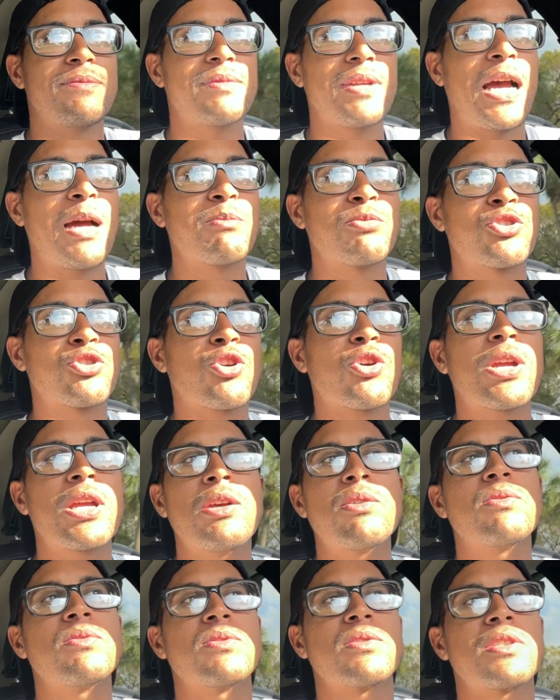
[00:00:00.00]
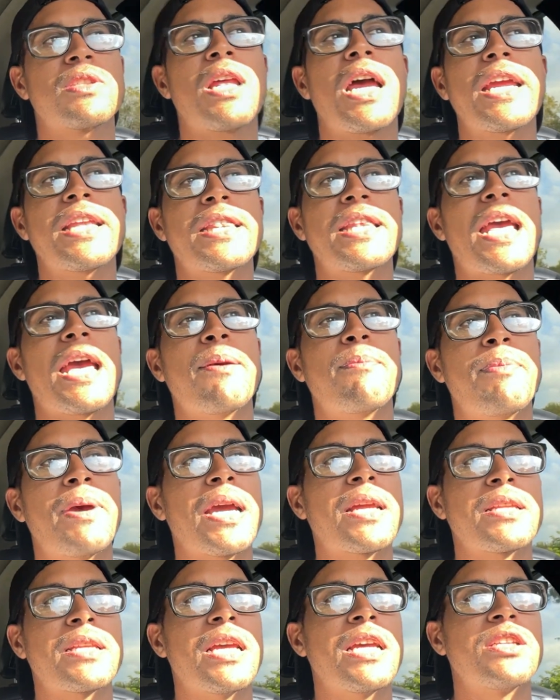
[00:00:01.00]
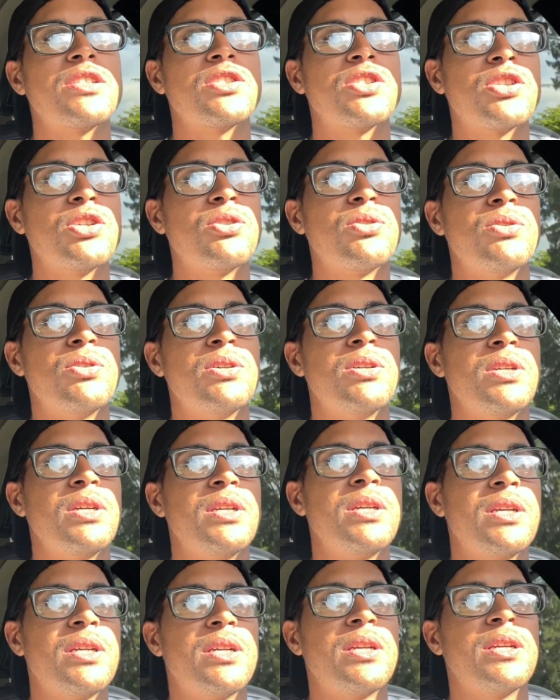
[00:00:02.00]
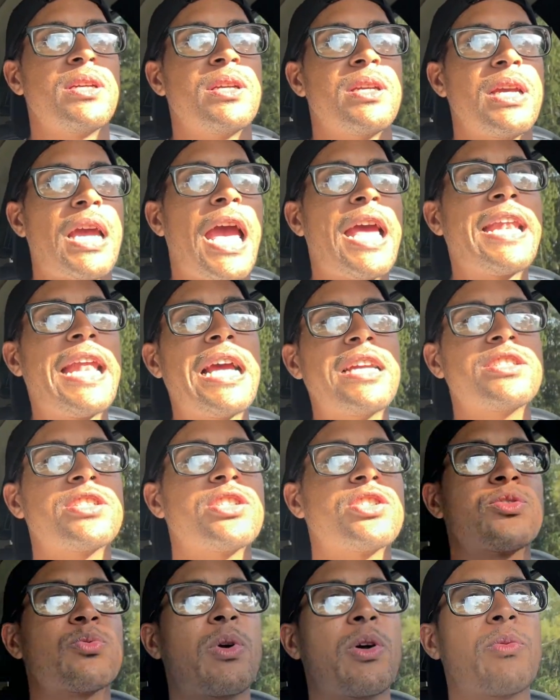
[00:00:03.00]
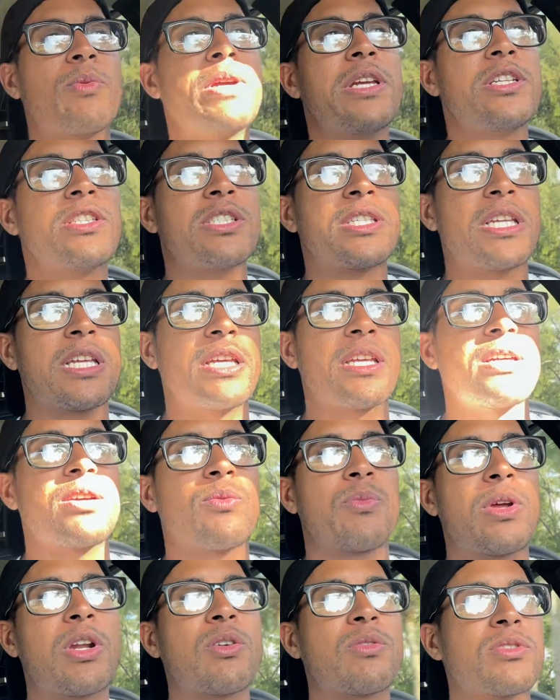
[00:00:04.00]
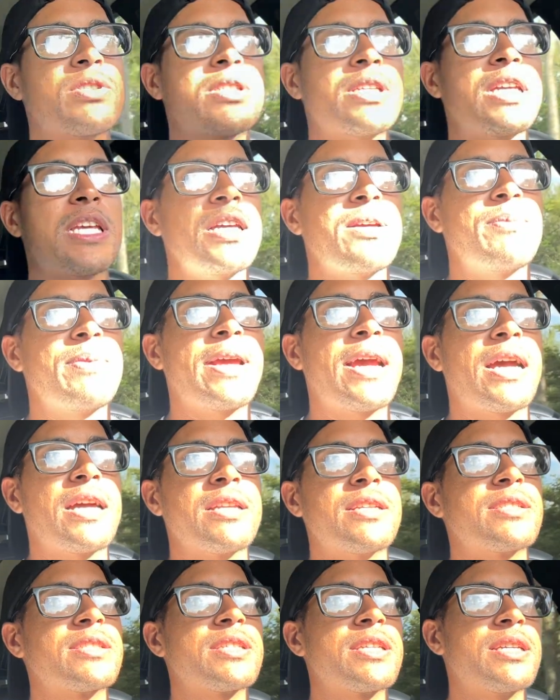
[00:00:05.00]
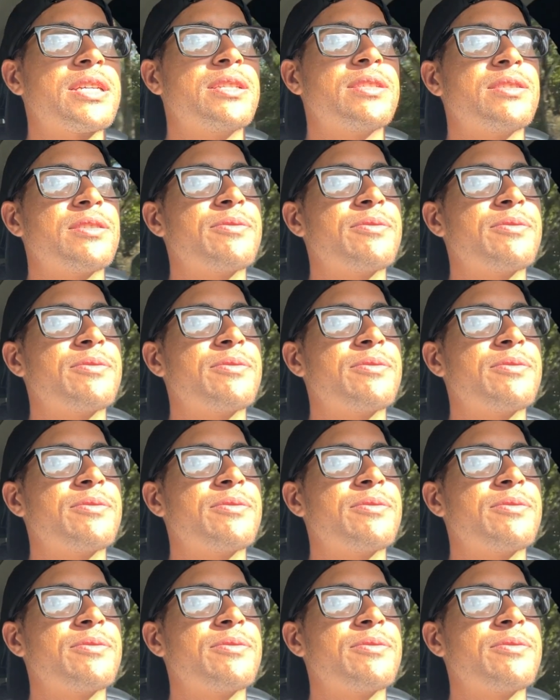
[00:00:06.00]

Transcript: I'm sure he was like that back then too. And that's just what we see. We don't see behind the scenes.